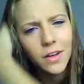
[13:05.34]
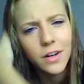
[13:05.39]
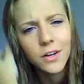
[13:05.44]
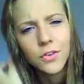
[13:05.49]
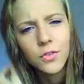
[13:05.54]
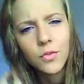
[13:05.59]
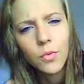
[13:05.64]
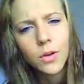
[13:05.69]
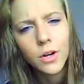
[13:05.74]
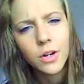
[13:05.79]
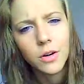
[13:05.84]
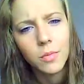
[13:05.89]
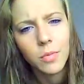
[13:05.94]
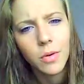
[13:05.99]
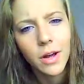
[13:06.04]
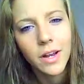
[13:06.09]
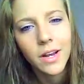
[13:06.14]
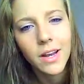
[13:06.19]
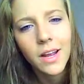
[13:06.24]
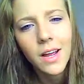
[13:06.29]
I had a Twitter,
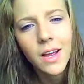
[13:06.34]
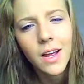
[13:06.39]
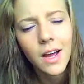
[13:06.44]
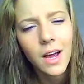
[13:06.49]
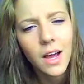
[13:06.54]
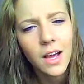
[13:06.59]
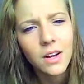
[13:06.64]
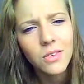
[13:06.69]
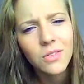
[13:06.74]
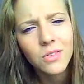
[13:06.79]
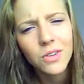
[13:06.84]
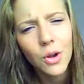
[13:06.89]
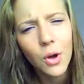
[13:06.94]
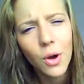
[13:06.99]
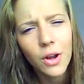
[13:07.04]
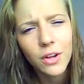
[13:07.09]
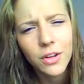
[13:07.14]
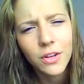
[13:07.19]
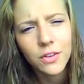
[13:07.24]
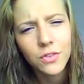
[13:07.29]
but I don't know
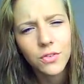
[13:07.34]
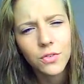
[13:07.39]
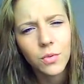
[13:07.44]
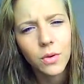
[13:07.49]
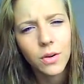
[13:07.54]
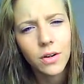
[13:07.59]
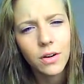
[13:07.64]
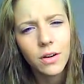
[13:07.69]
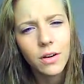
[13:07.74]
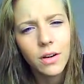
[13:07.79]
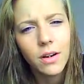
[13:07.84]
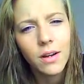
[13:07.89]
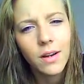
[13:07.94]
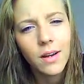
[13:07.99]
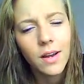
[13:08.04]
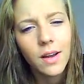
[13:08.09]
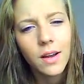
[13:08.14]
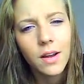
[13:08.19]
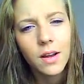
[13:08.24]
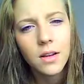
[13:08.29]
how to use Twitter,
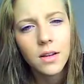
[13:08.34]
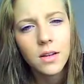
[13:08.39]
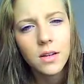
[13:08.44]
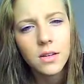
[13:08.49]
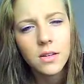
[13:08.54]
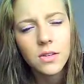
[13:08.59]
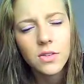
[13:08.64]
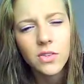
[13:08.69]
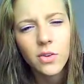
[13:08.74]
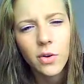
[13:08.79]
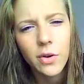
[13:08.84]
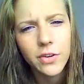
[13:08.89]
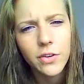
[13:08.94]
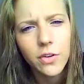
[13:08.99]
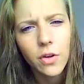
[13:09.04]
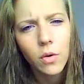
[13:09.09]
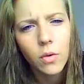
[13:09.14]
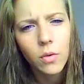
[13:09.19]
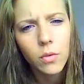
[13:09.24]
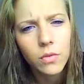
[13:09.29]
so I
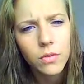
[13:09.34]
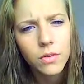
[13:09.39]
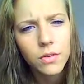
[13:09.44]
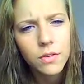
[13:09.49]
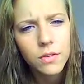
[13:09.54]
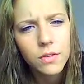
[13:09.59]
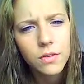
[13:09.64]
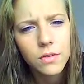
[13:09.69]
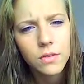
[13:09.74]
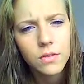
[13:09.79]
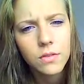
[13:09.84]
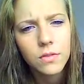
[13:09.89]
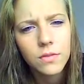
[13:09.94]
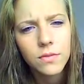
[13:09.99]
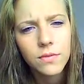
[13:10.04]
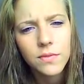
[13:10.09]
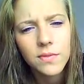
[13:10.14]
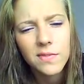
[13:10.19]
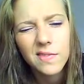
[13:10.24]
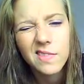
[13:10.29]
don't.
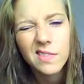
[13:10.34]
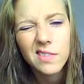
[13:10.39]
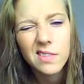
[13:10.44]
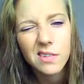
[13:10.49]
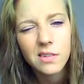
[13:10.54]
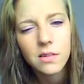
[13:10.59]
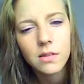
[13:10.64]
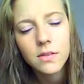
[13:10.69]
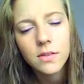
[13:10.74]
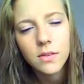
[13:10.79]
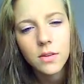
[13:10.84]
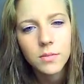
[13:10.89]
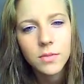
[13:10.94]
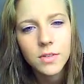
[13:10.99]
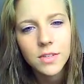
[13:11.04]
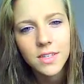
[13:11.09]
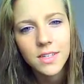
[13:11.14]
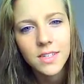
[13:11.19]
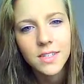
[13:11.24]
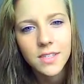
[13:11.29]
So I'm
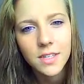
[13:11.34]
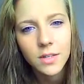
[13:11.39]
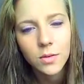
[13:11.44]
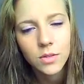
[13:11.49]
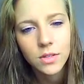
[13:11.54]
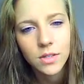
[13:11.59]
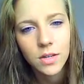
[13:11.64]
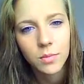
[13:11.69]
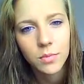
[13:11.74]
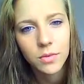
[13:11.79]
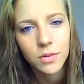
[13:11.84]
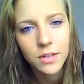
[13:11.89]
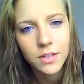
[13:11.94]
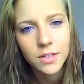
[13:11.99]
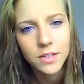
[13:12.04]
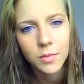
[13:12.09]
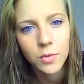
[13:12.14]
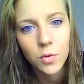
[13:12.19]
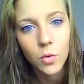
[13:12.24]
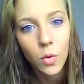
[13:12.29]
just going to stick with Tumblr
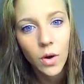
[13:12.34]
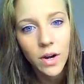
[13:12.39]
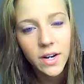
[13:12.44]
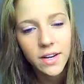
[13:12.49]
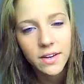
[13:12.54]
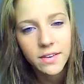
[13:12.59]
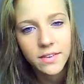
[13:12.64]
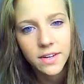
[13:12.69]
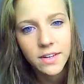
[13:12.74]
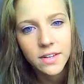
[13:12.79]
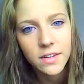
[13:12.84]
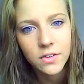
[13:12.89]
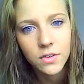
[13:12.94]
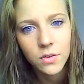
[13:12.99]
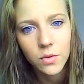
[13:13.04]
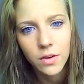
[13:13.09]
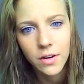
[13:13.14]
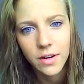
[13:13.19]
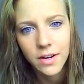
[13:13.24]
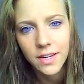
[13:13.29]
because I'm quite addicted
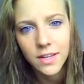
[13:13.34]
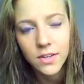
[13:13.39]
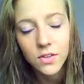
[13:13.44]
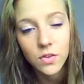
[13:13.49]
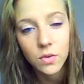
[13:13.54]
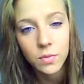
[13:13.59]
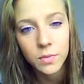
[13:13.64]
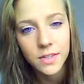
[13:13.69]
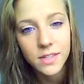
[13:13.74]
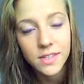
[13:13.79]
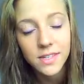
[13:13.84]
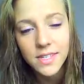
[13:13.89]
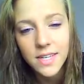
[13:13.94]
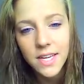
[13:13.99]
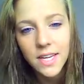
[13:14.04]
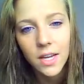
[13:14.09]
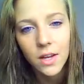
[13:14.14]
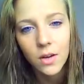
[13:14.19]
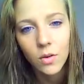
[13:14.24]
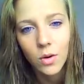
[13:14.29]
to it. I get so many
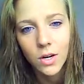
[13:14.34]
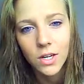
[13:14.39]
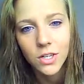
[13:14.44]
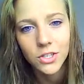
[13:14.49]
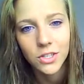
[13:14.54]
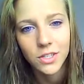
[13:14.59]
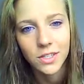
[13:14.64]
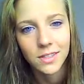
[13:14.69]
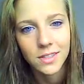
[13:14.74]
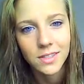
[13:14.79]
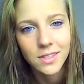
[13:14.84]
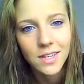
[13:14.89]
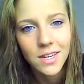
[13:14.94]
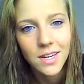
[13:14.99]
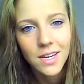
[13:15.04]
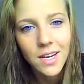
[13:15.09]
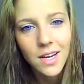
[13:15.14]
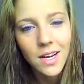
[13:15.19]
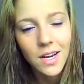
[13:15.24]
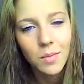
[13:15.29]
stinking questions,
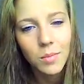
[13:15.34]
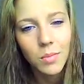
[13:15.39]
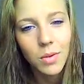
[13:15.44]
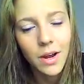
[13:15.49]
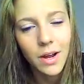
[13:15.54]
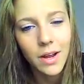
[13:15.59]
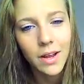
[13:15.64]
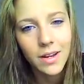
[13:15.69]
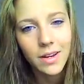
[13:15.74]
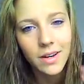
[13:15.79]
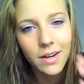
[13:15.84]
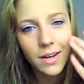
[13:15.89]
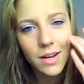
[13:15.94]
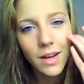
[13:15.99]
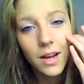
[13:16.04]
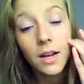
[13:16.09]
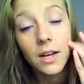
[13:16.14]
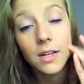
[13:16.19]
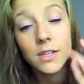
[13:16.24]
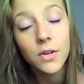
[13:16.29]
but
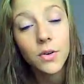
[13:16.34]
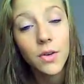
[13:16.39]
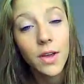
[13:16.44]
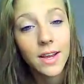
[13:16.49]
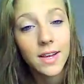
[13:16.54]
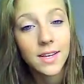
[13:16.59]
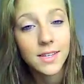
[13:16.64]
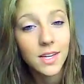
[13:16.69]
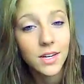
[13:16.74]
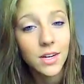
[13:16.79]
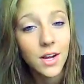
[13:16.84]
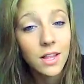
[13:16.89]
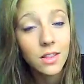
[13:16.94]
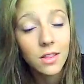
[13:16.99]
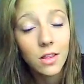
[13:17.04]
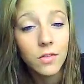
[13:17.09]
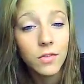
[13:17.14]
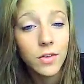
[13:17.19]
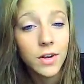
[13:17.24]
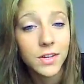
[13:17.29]
it's okay because I
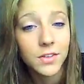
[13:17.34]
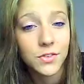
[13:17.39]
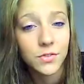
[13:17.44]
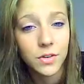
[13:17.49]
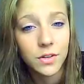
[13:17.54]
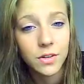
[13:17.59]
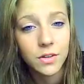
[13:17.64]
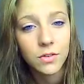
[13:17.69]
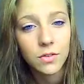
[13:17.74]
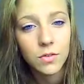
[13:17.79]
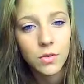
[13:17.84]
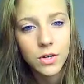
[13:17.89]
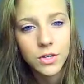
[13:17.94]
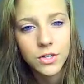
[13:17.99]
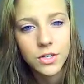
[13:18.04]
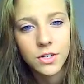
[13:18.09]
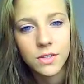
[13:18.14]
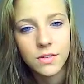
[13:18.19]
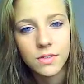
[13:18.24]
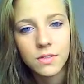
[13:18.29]
love answering
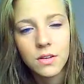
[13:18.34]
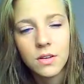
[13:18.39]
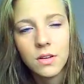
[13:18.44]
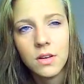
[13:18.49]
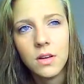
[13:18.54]
questions.